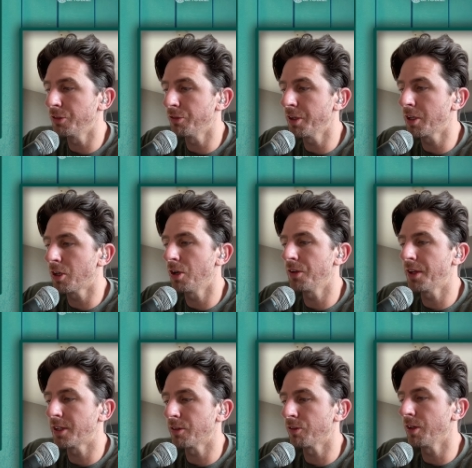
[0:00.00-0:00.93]
recalled
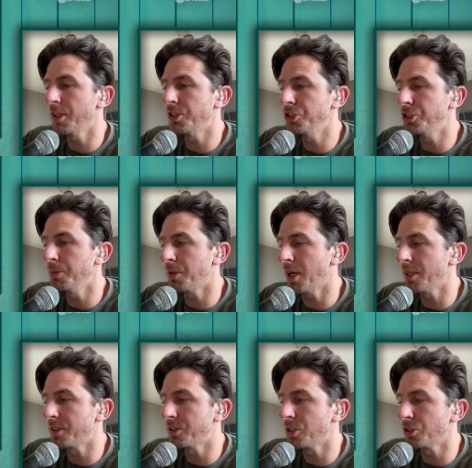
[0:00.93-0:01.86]
that the relationship
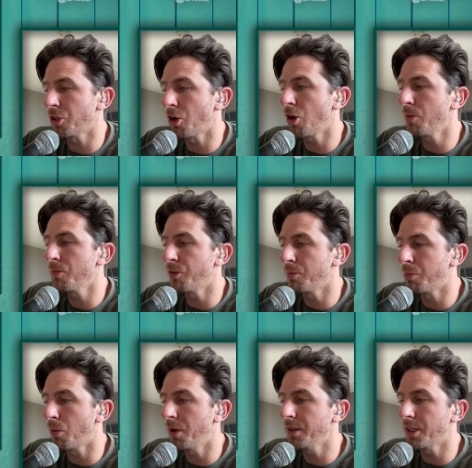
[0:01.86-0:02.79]
got to such a harmful
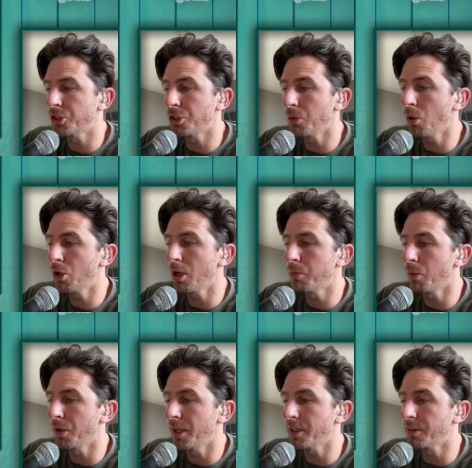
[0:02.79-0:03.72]
point that she woke up
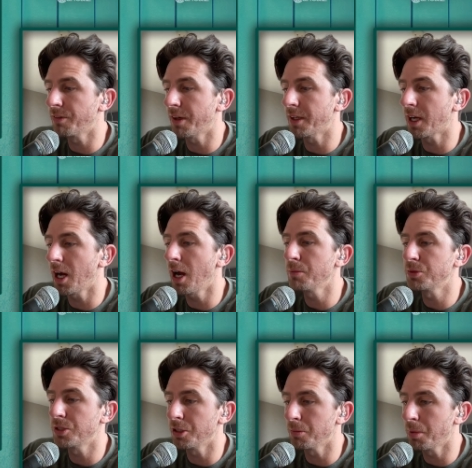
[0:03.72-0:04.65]
one night to find
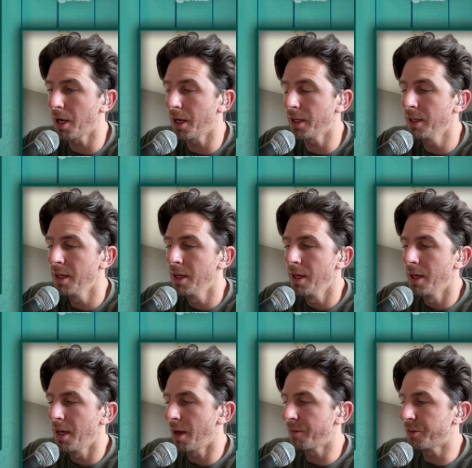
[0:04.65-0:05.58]
cops nearby
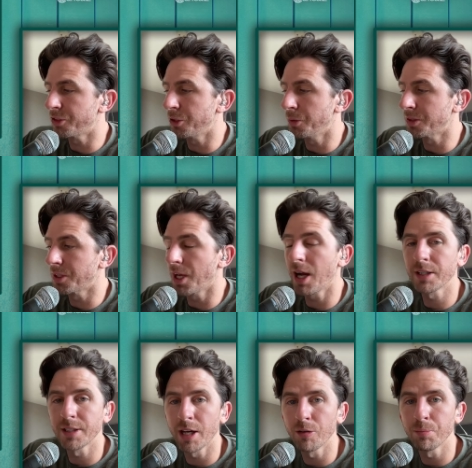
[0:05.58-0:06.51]
after she was
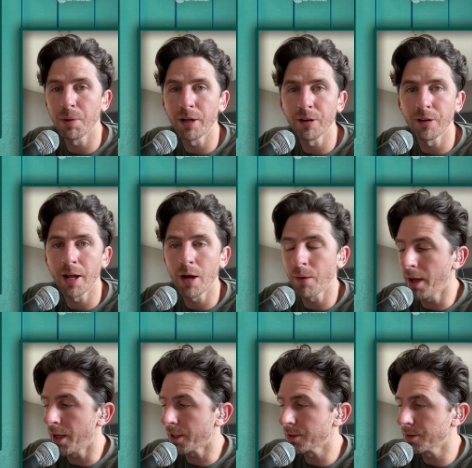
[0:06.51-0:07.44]
knocked out by her now
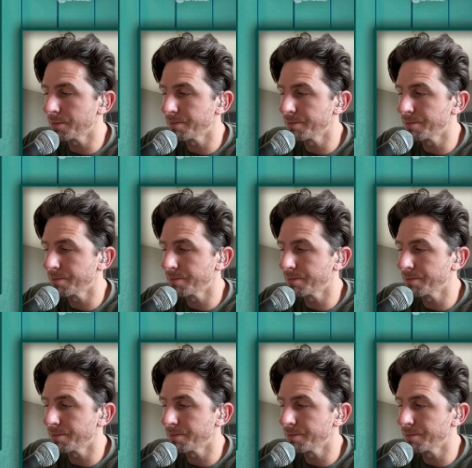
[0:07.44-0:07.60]
ex